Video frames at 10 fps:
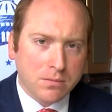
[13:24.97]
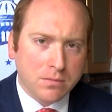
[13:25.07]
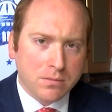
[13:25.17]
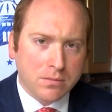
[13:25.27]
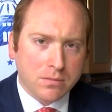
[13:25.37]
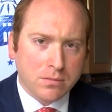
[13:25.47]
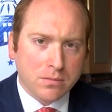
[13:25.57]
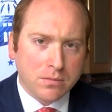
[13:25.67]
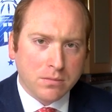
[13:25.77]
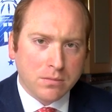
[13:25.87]

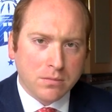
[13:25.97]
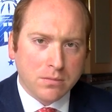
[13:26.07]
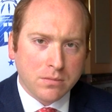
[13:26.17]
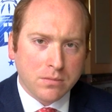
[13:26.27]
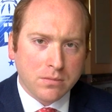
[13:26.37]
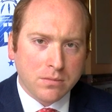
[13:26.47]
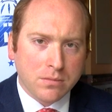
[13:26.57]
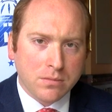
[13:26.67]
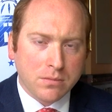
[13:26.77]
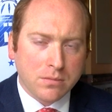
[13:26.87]

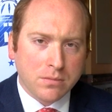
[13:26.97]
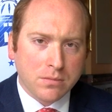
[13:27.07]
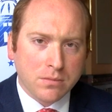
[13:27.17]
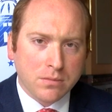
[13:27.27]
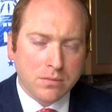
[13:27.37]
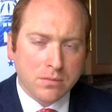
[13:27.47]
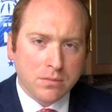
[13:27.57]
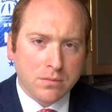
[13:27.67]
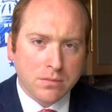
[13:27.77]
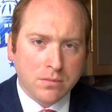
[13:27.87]

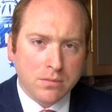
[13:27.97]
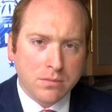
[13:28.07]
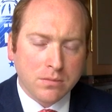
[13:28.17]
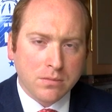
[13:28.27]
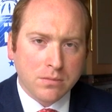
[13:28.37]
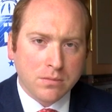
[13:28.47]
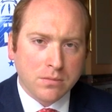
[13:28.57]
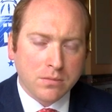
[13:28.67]
(silent)